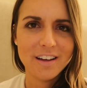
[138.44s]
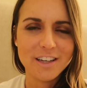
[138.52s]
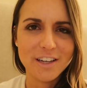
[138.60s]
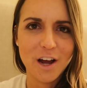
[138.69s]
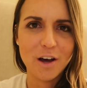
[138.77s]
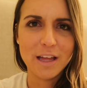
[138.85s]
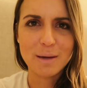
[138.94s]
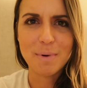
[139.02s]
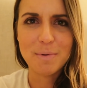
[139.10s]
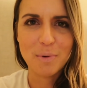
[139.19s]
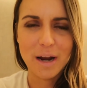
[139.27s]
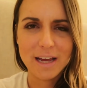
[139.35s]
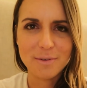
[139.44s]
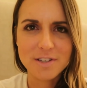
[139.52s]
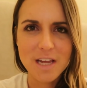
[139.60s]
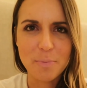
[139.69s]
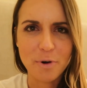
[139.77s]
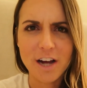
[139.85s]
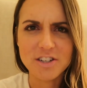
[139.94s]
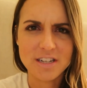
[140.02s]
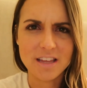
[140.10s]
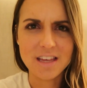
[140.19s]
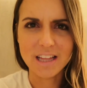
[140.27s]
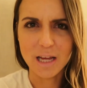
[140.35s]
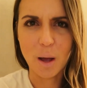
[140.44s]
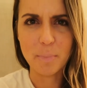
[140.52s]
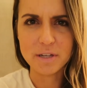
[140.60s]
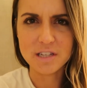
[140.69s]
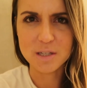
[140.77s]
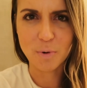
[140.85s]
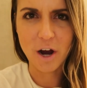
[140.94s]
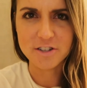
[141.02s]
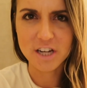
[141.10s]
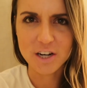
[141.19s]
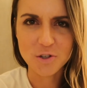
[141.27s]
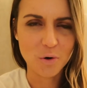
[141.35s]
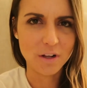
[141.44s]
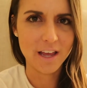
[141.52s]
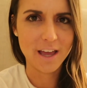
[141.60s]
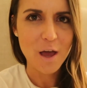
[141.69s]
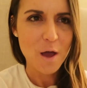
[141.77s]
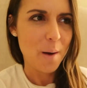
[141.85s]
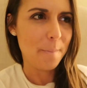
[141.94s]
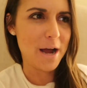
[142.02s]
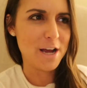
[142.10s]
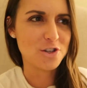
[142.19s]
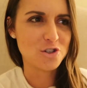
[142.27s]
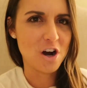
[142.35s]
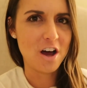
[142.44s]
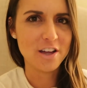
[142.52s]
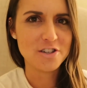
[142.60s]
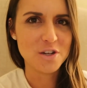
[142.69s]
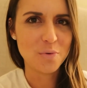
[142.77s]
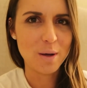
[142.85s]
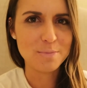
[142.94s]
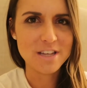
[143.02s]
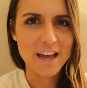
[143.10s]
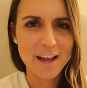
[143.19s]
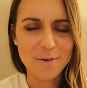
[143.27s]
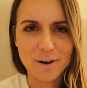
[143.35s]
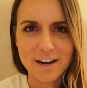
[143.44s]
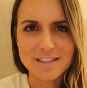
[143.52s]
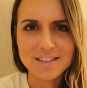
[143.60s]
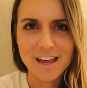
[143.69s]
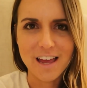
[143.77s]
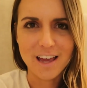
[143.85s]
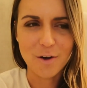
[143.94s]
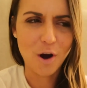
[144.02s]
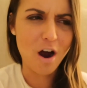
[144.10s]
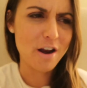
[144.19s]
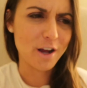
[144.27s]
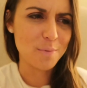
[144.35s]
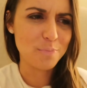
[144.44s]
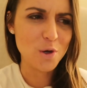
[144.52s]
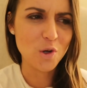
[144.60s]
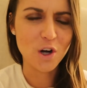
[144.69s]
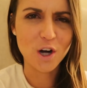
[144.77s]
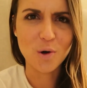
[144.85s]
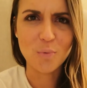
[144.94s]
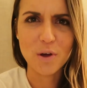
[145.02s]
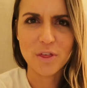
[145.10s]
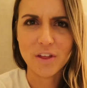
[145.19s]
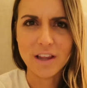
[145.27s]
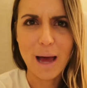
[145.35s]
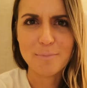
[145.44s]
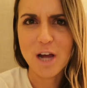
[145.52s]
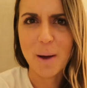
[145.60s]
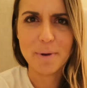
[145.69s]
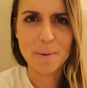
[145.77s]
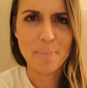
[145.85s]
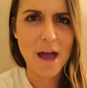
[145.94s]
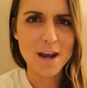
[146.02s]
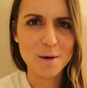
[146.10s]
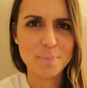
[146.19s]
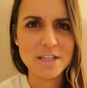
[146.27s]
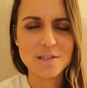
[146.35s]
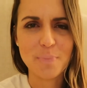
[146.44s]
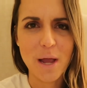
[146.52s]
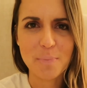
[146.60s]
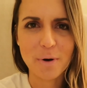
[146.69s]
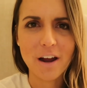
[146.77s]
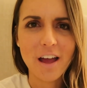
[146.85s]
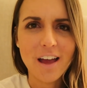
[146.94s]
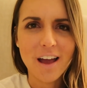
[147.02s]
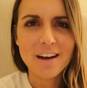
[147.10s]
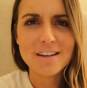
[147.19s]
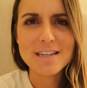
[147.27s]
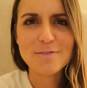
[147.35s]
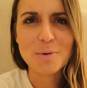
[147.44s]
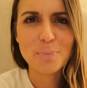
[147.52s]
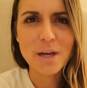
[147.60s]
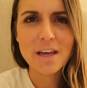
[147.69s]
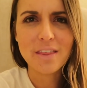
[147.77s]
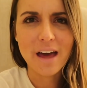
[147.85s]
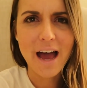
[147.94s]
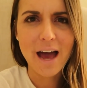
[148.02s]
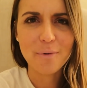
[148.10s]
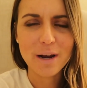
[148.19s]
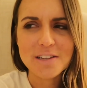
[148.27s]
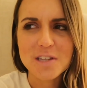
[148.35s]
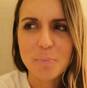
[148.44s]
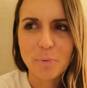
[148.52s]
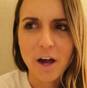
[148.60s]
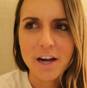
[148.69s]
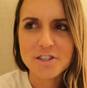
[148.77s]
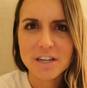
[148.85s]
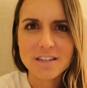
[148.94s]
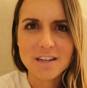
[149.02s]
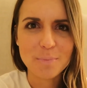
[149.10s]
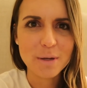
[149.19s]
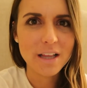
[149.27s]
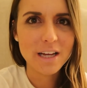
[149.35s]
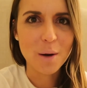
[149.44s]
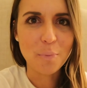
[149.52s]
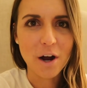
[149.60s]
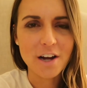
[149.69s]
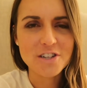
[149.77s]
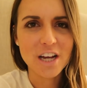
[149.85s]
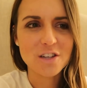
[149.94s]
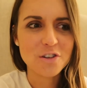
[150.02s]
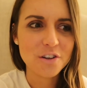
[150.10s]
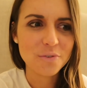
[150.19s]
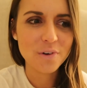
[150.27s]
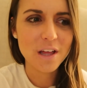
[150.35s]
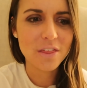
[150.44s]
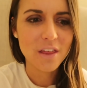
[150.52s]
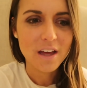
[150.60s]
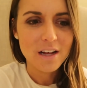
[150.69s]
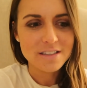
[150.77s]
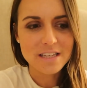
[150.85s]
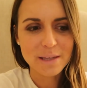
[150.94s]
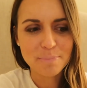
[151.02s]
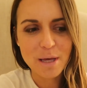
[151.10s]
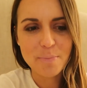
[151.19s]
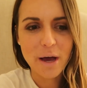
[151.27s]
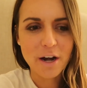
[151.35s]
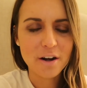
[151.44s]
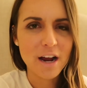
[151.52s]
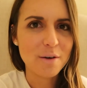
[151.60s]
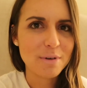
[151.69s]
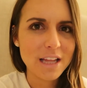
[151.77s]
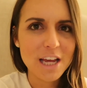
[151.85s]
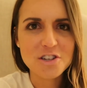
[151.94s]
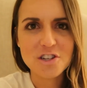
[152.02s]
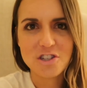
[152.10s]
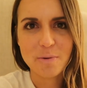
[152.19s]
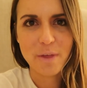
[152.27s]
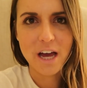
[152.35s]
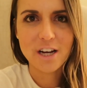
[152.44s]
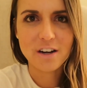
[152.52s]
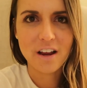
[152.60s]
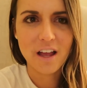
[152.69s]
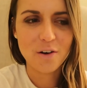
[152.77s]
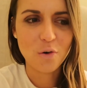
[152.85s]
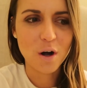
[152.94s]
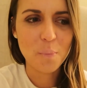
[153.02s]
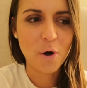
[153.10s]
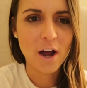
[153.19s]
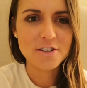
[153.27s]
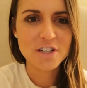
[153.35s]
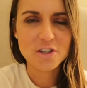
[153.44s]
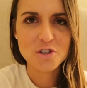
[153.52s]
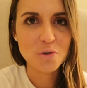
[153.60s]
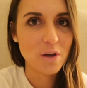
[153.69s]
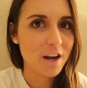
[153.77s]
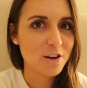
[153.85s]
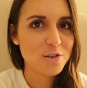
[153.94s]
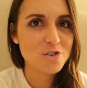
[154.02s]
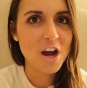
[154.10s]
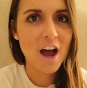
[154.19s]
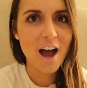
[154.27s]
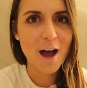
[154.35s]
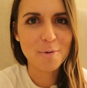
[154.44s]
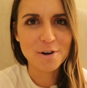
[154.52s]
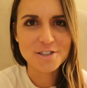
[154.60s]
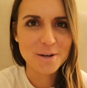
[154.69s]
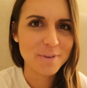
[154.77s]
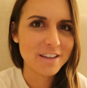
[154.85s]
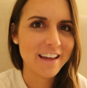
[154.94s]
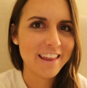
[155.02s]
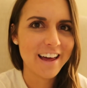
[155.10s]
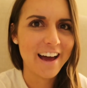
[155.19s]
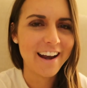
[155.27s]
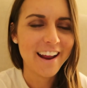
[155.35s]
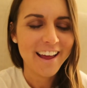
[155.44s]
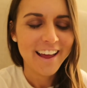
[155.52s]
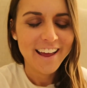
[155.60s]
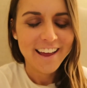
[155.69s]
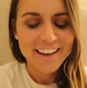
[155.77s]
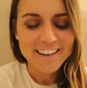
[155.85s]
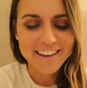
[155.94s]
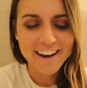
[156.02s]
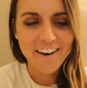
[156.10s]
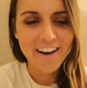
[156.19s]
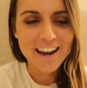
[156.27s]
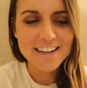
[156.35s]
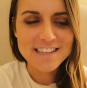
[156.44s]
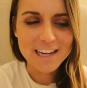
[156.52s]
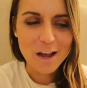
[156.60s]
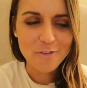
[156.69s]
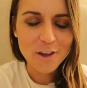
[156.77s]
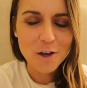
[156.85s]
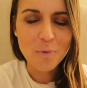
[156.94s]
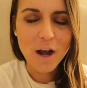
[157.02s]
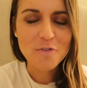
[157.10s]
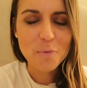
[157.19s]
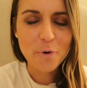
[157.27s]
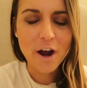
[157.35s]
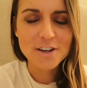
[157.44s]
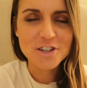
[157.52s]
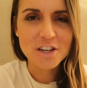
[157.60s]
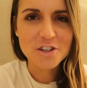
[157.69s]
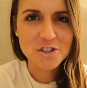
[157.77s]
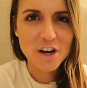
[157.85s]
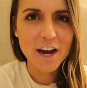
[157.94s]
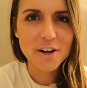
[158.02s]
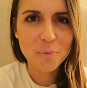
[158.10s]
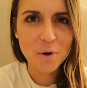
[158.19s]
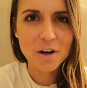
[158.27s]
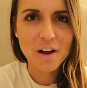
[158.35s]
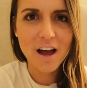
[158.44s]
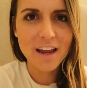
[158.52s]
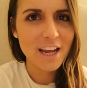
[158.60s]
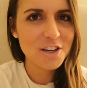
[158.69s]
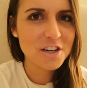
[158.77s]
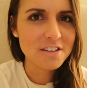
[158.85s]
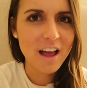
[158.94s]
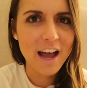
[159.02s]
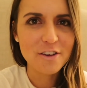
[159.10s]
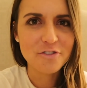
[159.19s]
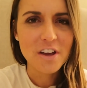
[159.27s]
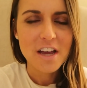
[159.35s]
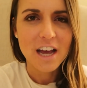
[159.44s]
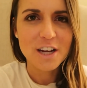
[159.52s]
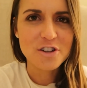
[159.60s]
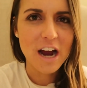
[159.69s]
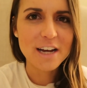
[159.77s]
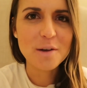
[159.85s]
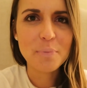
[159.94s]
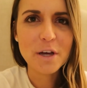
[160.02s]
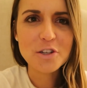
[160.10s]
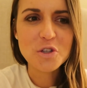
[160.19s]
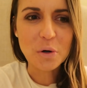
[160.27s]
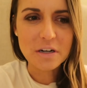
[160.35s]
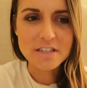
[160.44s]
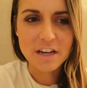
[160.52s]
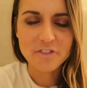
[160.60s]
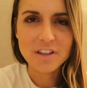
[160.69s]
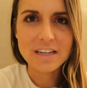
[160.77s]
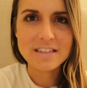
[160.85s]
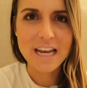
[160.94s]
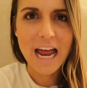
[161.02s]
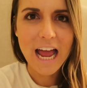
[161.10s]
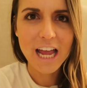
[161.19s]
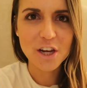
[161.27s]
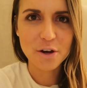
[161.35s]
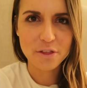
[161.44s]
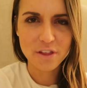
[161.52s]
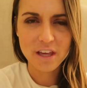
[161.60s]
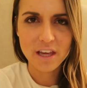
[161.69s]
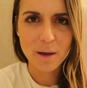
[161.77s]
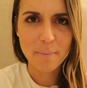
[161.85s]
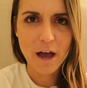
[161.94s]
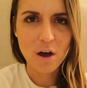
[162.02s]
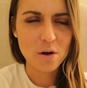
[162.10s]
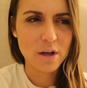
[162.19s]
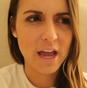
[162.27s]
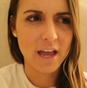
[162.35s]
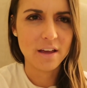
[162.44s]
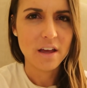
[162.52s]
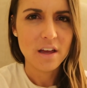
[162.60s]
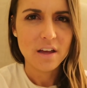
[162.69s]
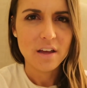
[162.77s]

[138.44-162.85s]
you know, like maybe when I say project, I think like a business project or like my astrology website where it's like on a computer with the laptop and a pen and a piece of paper. It doesn't have to be that. When I say project, it could be like a project with to be better at a relationship that you're in, or a project to get a new job or something like that. You know, and it's like, I feel like whatever project you're trying to work on in your life and trying to build towards, I feel like today you're thinking about, okay,